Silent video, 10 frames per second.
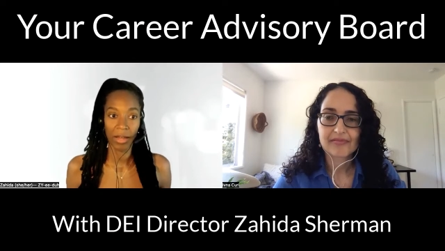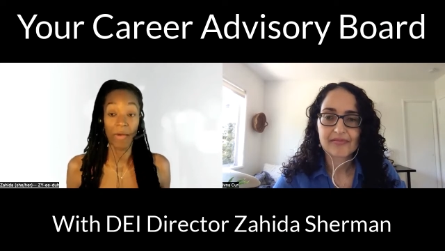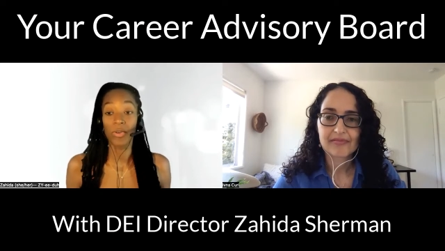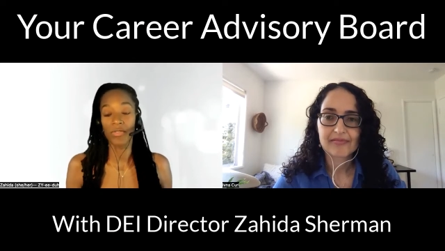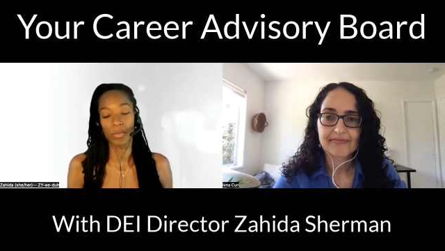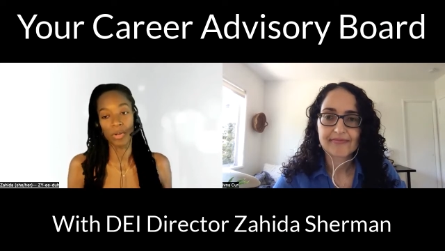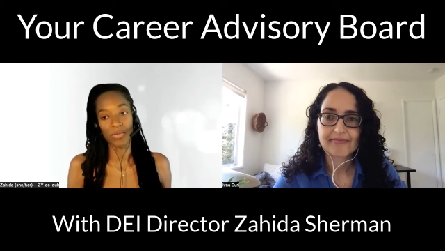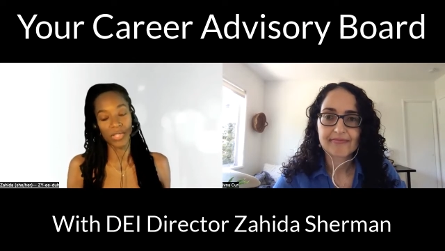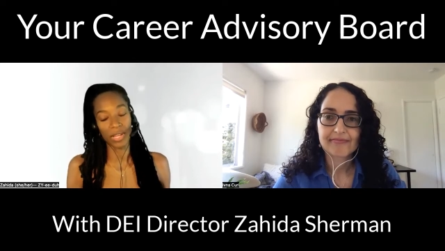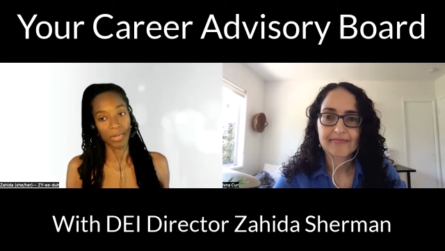Speaker 1: I would have
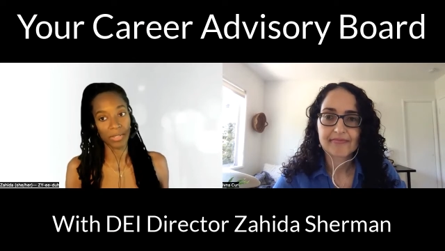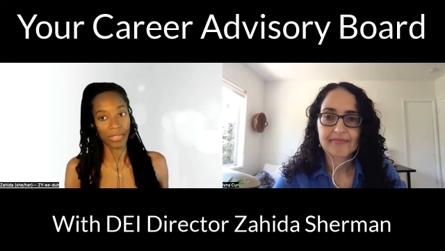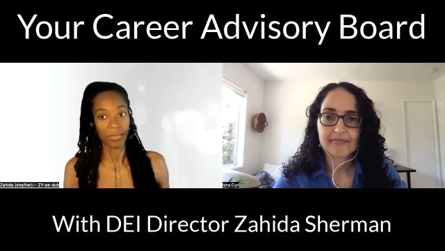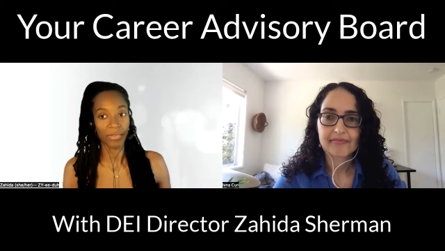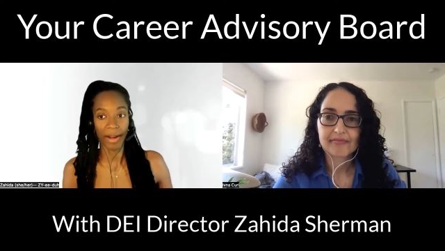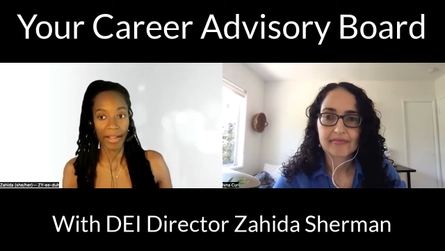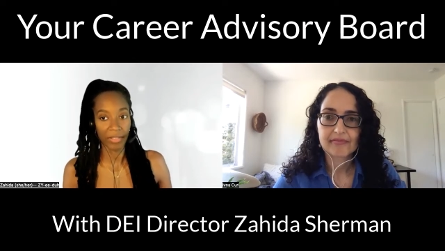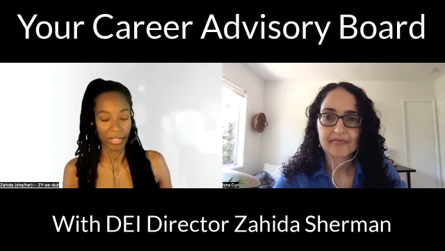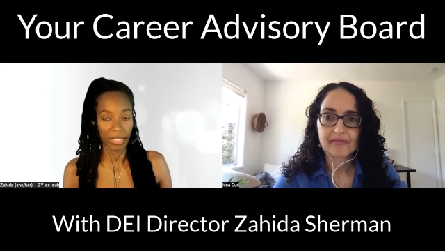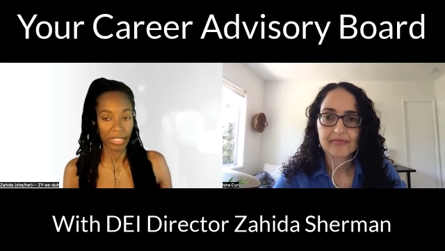approached that person
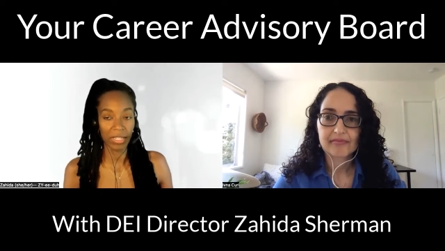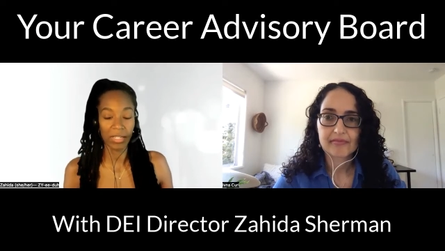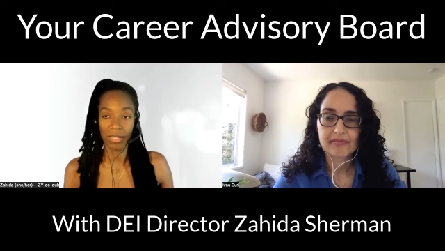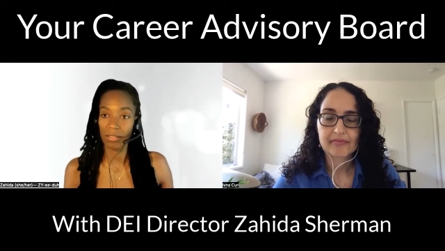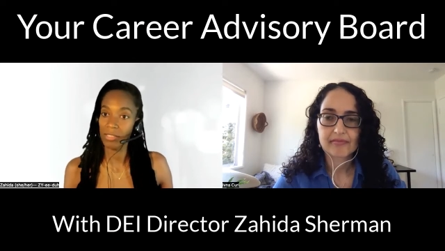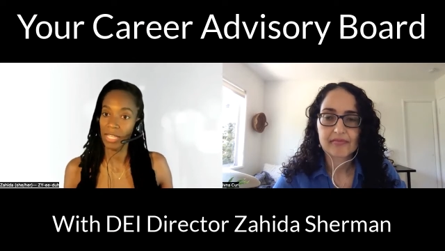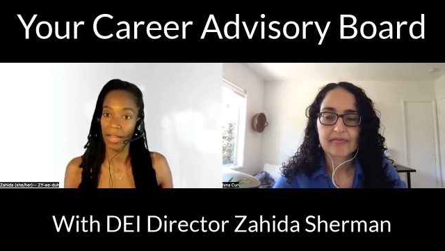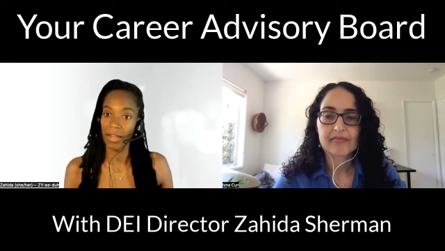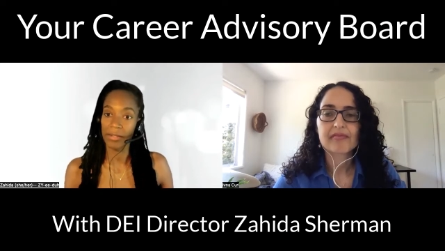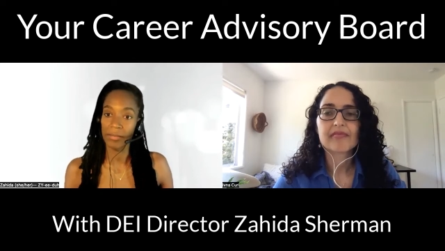privately another
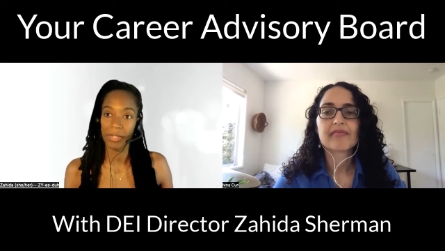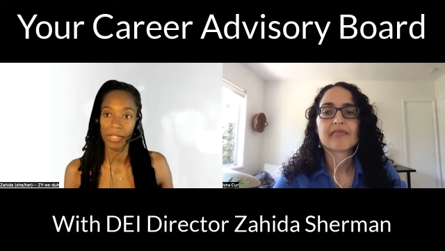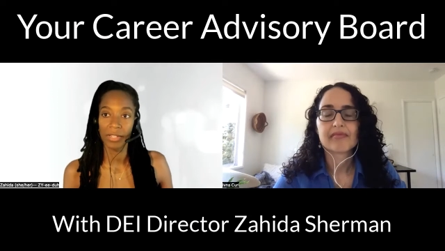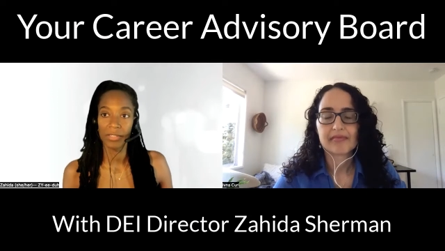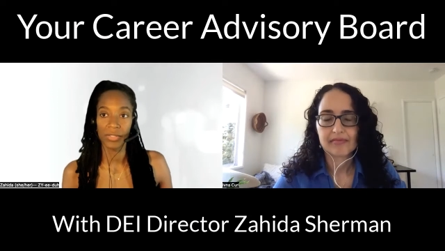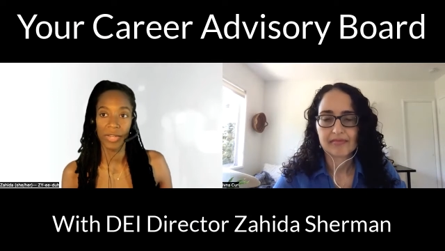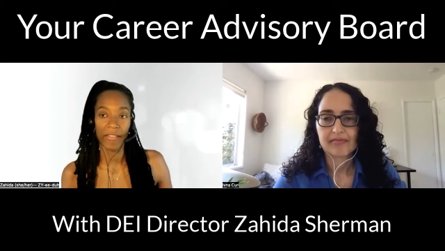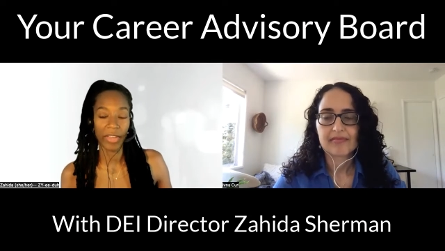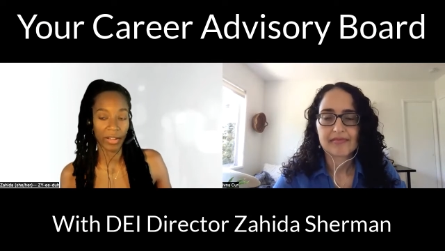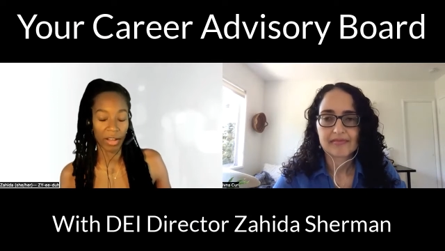time to
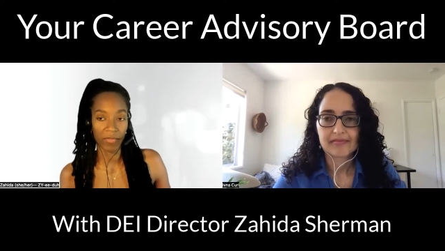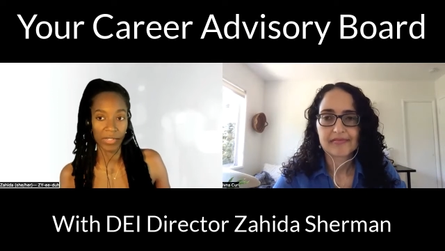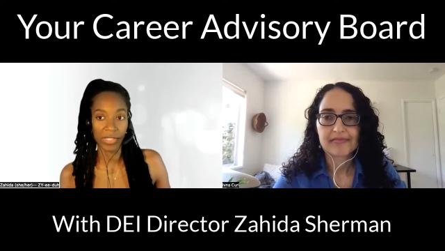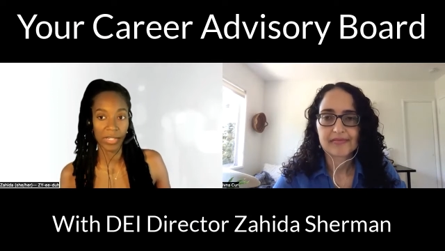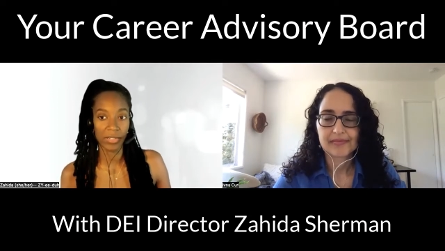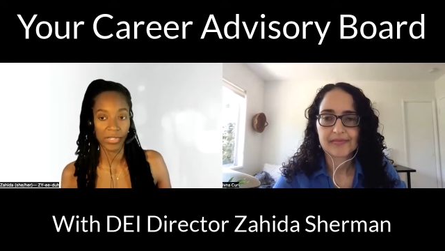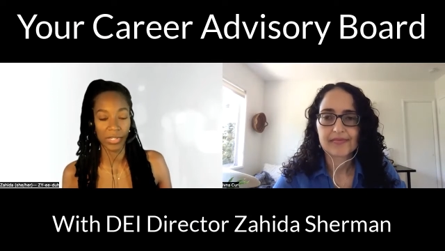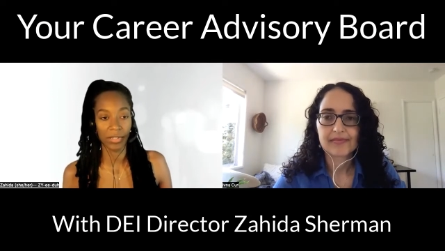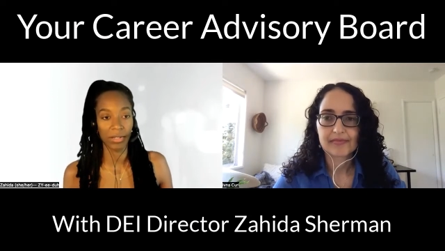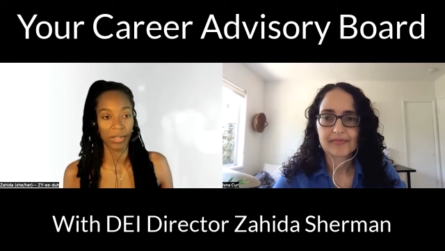have that
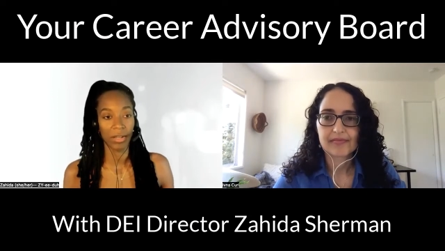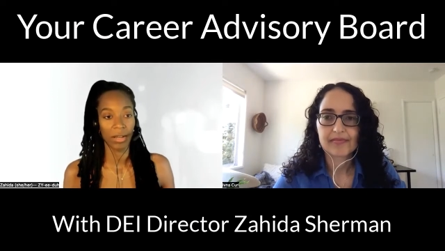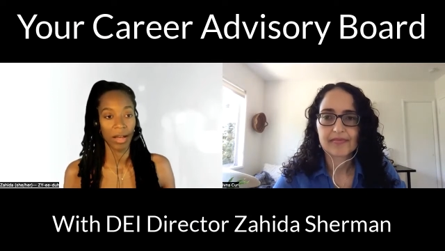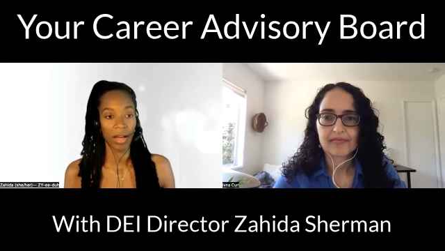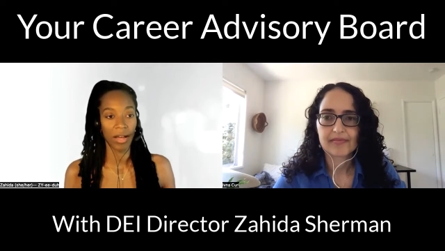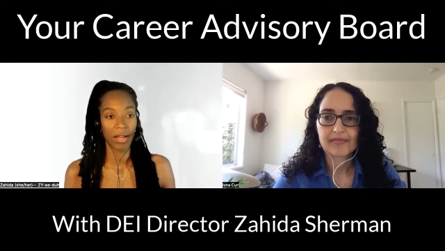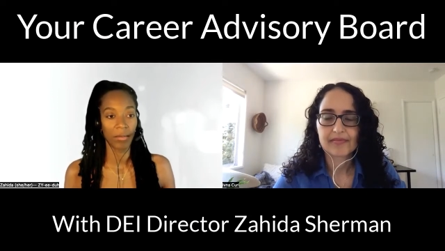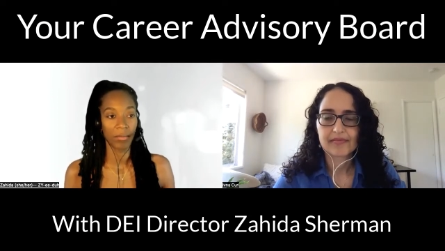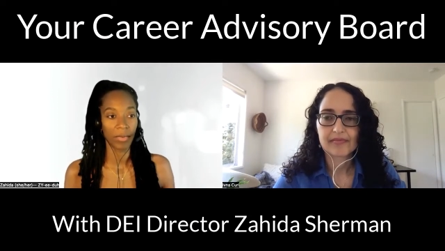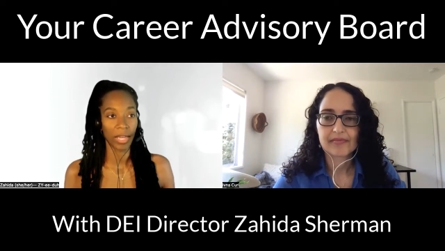conversation
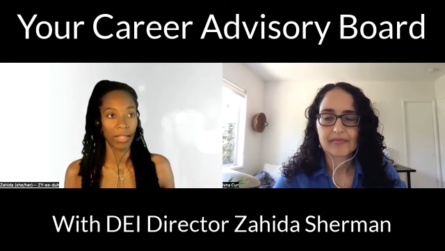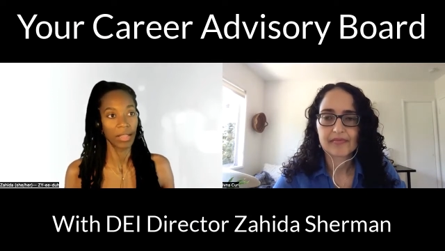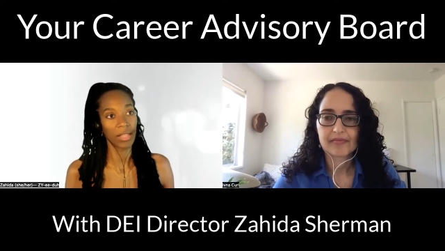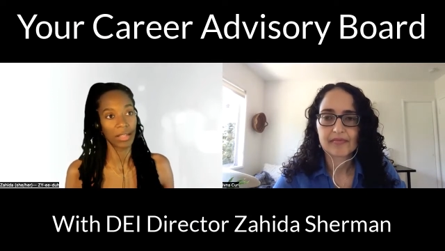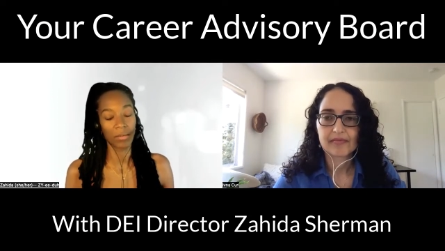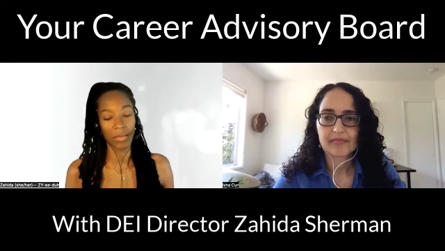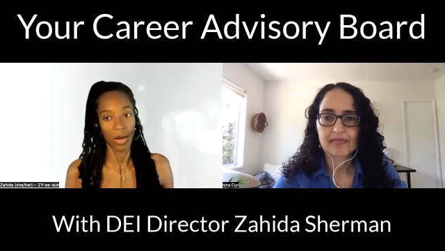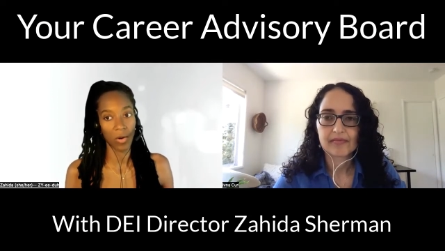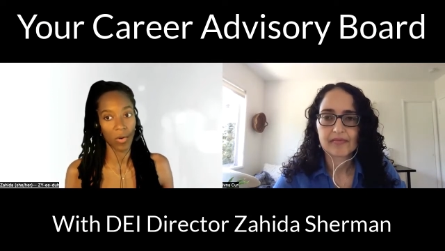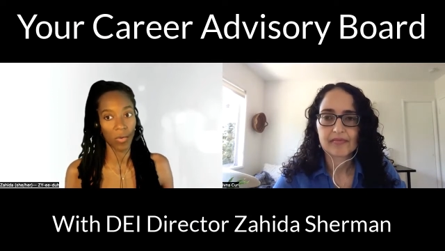um, and let them
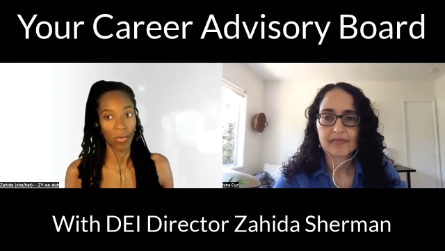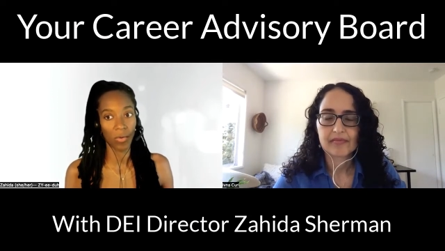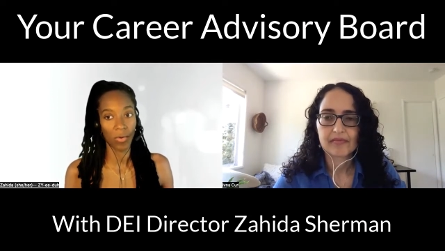know